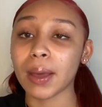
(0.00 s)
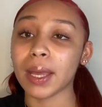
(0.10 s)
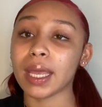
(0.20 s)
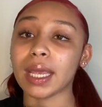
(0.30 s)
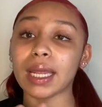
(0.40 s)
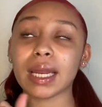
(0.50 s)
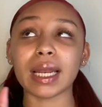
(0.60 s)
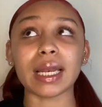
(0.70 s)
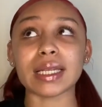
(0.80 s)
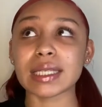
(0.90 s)
And
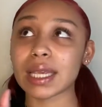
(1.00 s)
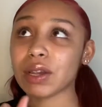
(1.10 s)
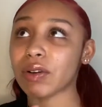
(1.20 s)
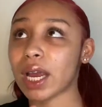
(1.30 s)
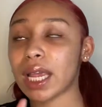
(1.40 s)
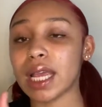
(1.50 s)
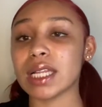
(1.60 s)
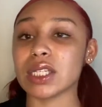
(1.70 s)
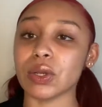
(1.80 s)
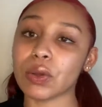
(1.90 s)
let's get right
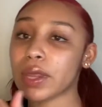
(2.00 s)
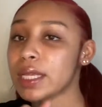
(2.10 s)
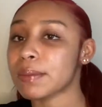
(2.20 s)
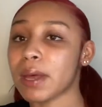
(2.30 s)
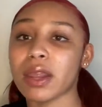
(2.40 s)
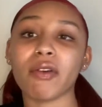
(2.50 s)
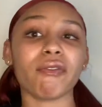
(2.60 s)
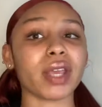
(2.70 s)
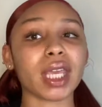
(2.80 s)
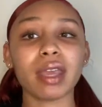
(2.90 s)
into this
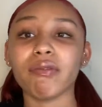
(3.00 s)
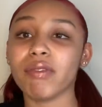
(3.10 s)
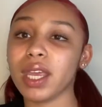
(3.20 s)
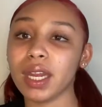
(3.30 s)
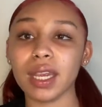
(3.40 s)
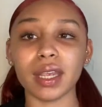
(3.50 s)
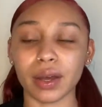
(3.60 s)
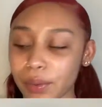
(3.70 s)
motherfucking video.